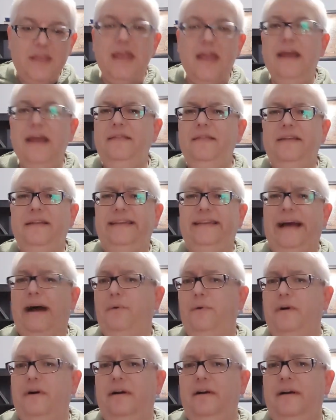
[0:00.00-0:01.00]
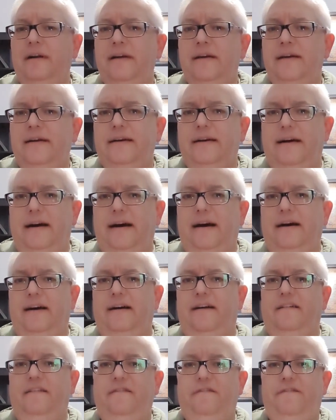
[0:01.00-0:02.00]
and the Tower
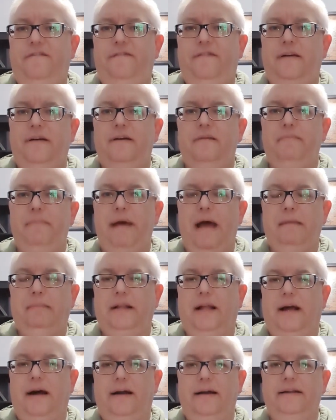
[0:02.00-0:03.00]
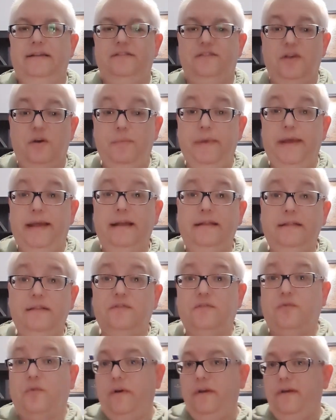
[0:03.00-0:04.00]
of Babylon. And so we get
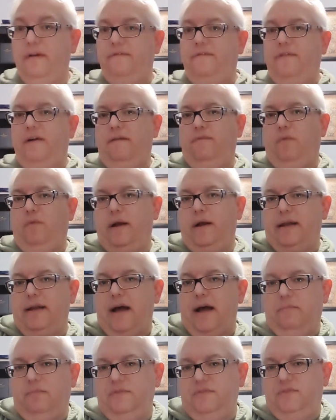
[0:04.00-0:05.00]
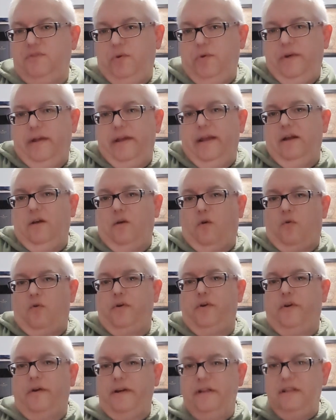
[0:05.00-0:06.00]
the story of what God was doing in
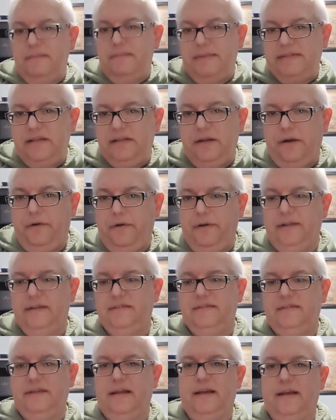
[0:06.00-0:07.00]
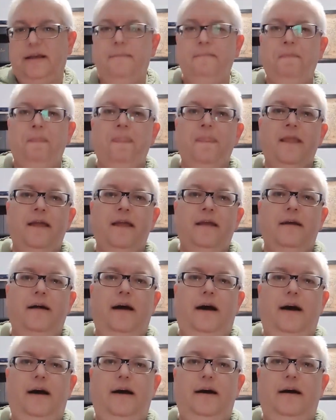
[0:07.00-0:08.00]
ordering the materialistic
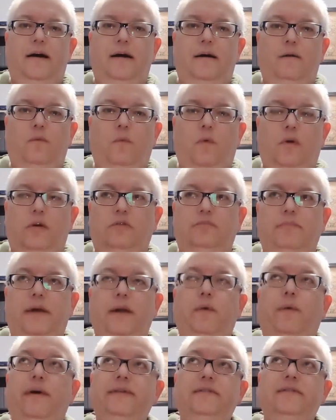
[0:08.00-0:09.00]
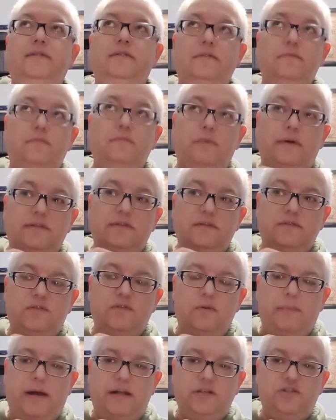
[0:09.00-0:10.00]
world, but it wasn't
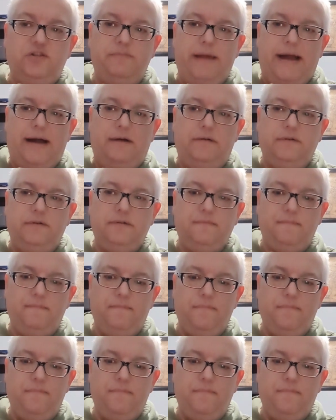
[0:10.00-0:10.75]
so much about